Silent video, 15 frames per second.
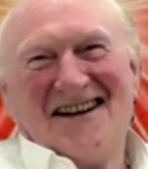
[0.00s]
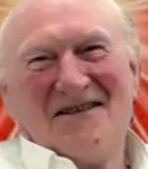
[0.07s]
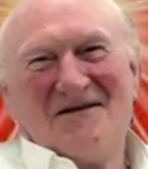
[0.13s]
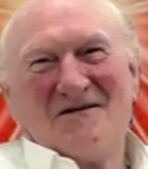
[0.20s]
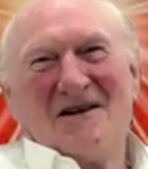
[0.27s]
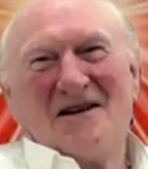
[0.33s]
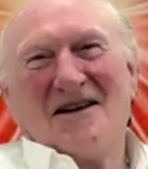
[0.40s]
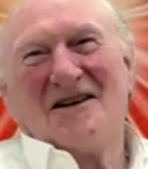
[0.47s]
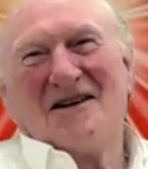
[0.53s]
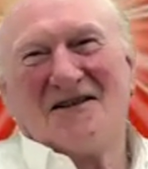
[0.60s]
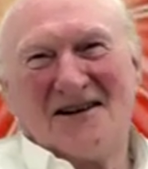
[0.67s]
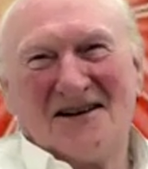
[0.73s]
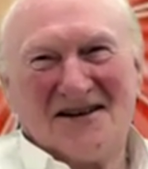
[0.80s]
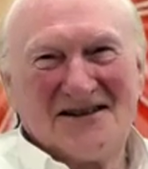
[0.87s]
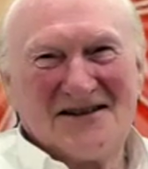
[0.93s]
but
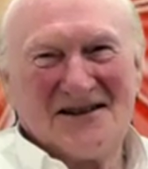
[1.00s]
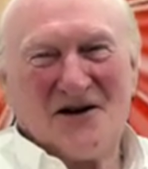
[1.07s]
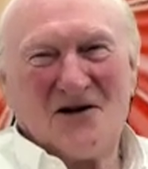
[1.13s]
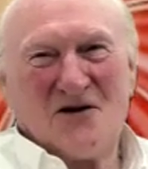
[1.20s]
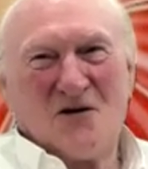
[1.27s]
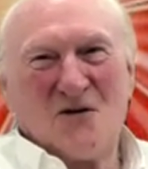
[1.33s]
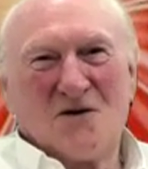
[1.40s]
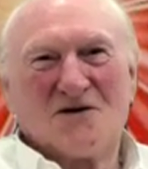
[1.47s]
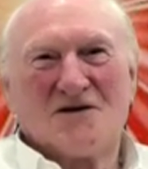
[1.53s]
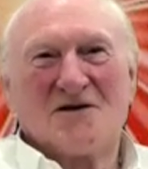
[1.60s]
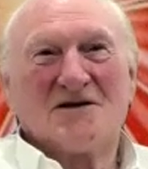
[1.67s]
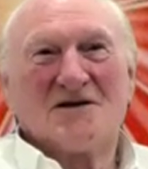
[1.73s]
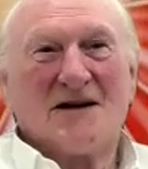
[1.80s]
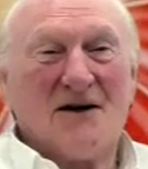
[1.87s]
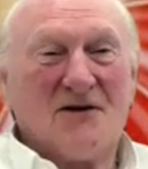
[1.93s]
anyway, so thoughts
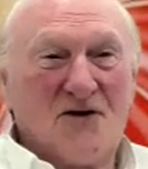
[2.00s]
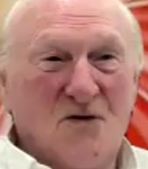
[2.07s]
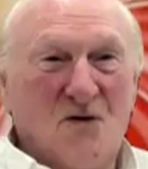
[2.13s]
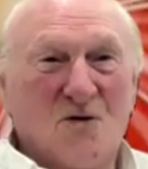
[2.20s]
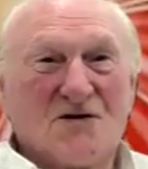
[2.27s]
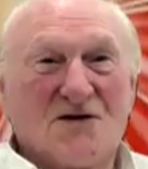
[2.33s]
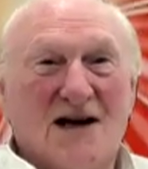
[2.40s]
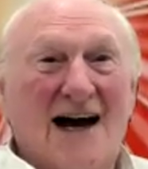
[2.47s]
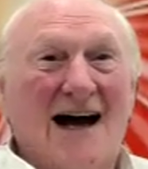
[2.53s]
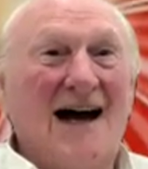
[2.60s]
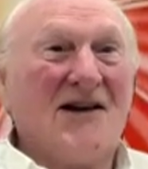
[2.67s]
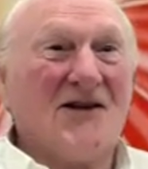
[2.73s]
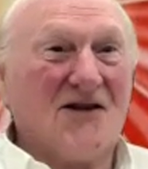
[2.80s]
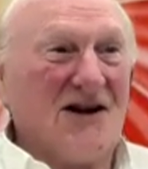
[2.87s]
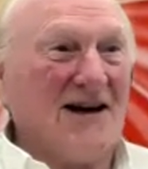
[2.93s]

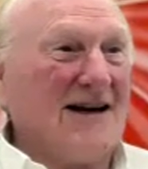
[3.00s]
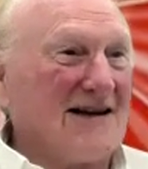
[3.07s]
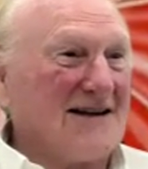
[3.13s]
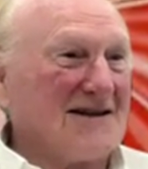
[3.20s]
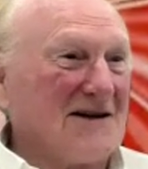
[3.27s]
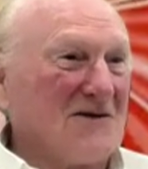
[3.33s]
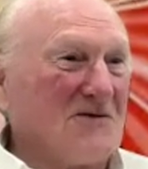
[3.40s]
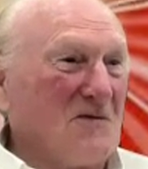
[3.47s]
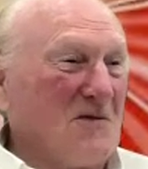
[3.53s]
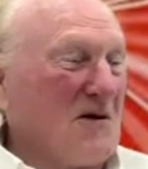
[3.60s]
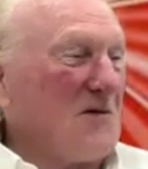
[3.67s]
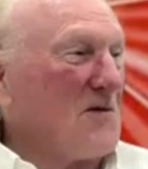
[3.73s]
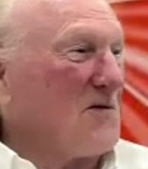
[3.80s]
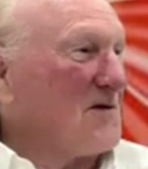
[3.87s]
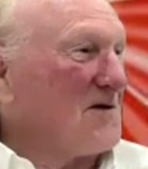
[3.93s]
are things. That's what
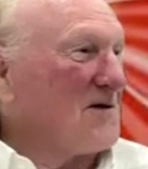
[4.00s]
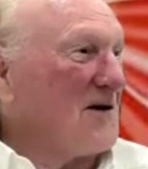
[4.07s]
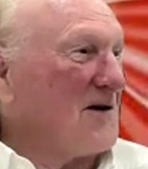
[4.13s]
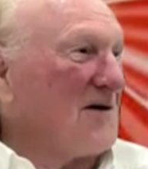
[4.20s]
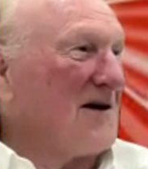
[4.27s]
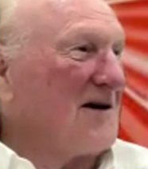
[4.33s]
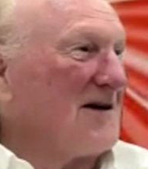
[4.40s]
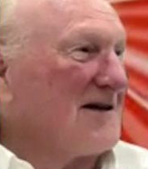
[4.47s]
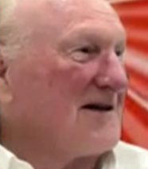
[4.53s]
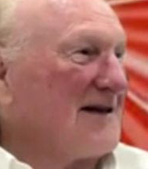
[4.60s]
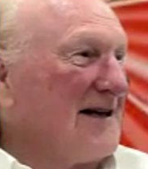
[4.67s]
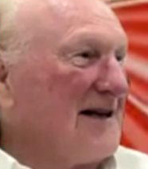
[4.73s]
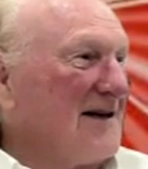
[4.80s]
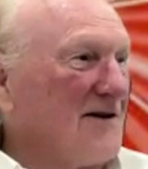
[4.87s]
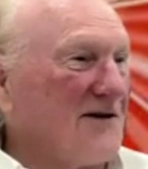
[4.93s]
people don't
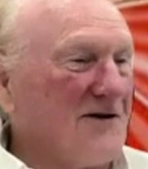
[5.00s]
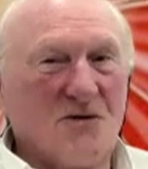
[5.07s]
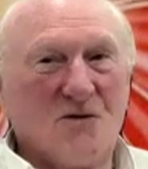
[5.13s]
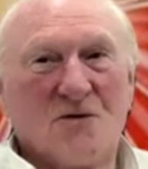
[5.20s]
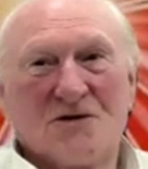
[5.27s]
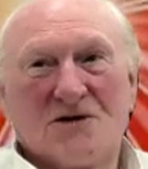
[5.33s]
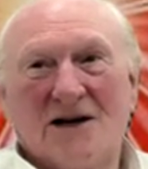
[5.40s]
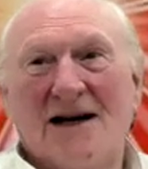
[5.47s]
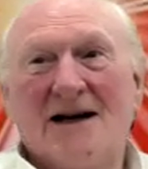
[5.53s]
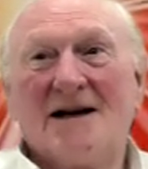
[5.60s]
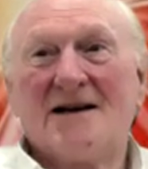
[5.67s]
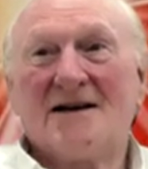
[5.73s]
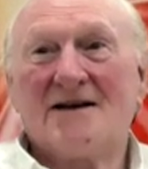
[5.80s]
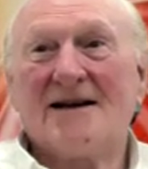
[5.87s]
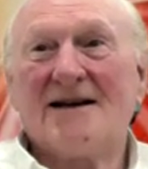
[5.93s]
understand. Thoughts
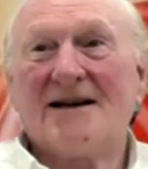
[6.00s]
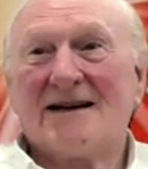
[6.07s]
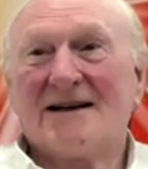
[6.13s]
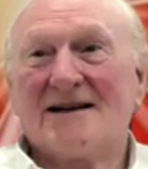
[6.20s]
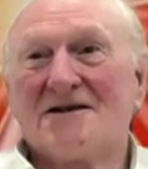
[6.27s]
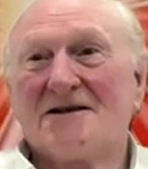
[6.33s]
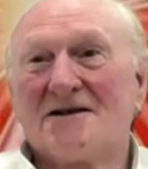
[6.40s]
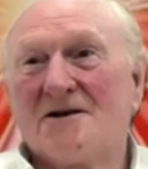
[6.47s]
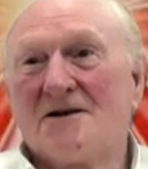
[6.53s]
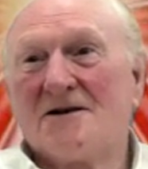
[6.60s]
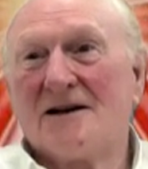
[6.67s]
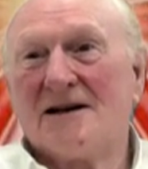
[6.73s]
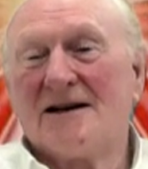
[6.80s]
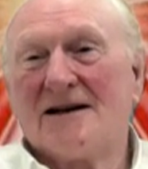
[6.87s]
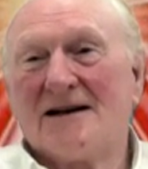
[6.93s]
are things,
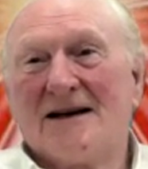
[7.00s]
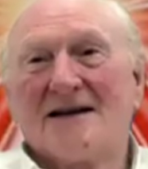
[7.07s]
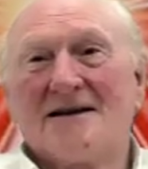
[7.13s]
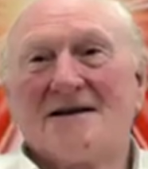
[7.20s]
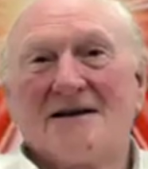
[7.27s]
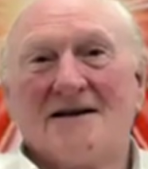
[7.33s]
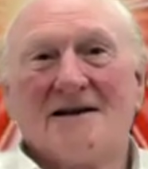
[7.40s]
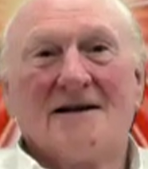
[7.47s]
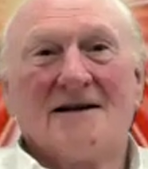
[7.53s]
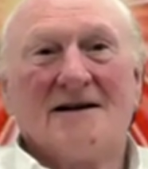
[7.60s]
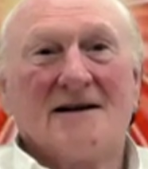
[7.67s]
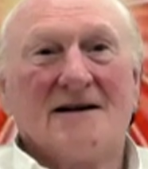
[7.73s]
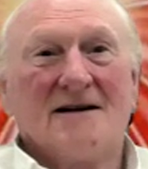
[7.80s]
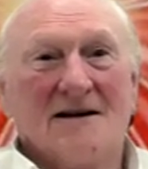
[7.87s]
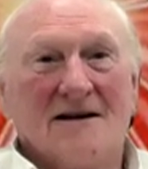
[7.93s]
they can actually
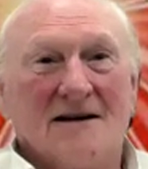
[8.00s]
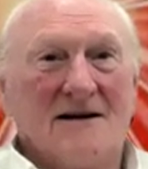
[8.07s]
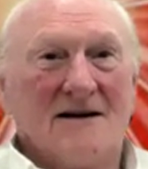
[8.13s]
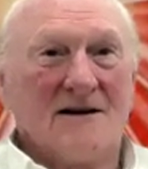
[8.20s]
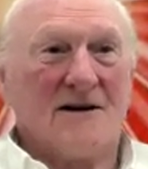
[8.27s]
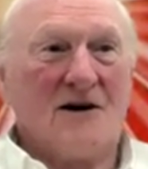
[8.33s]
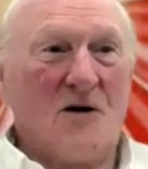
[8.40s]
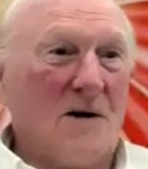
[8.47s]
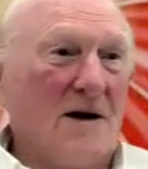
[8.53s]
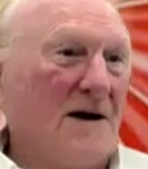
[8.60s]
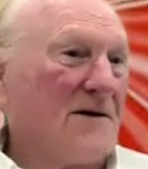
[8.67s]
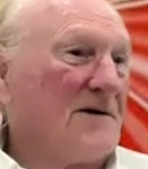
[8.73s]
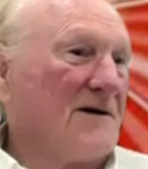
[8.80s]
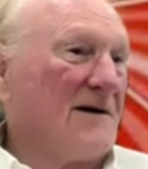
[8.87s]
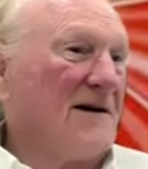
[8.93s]
go
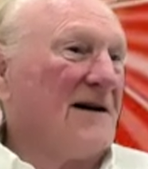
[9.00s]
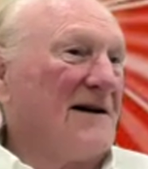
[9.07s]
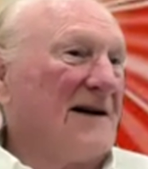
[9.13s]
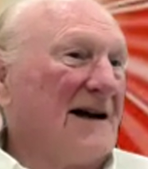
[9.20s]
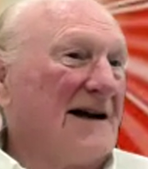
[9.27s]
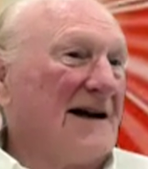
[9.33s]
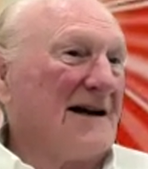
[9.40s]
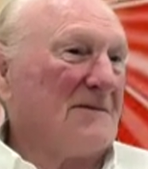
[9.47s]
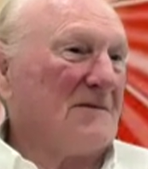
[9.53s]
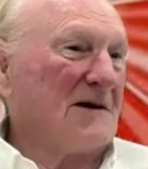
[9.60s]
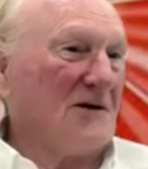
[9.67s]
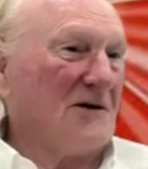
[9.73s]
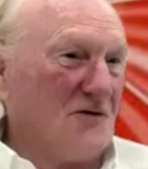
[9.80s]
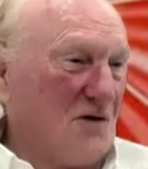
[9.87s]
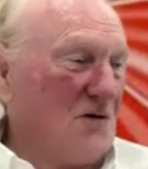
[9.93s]
out and they can
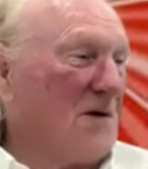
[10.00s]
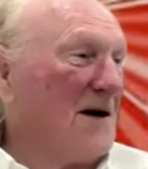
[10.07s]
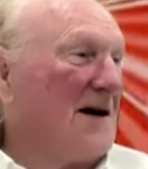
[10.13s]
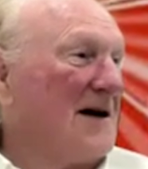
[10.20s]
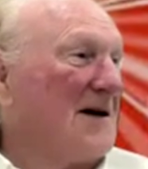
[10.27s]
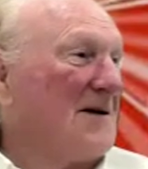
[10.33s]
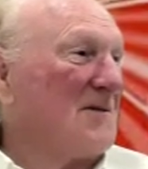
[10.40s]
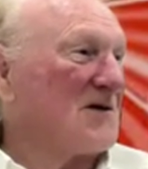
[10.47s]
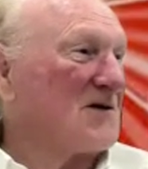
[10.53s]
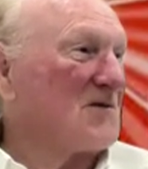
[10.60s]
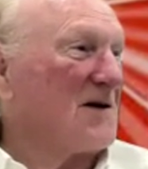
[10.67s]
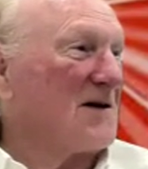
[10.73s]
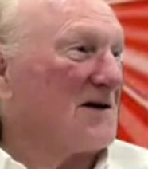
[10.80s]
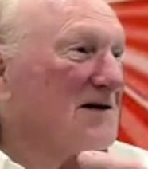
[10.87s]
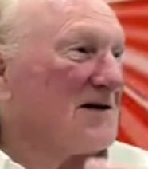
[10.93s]
give you harm as
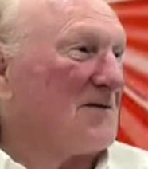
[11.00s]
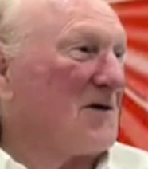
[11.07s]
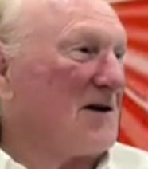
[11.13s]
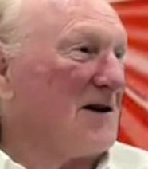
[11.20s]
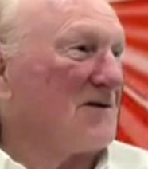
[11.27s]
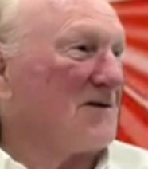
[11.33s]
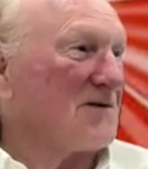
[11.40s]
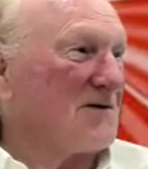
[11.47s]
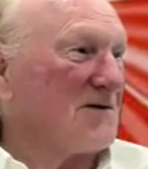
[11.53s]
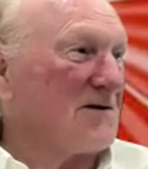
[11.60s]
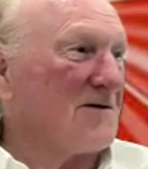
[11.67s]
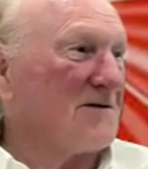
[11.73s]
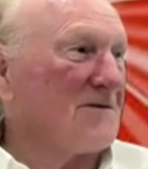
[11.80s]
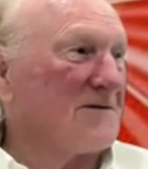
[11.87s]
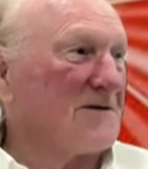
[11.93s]
well as someone else,
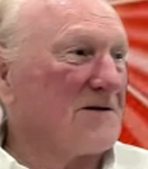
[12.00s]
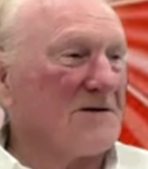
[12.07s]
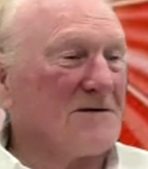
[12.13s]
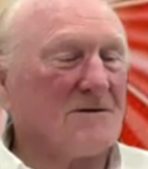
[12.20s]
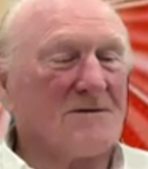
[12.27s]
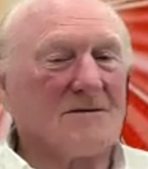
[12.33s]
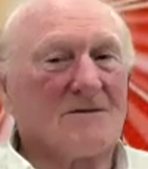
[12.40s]
So,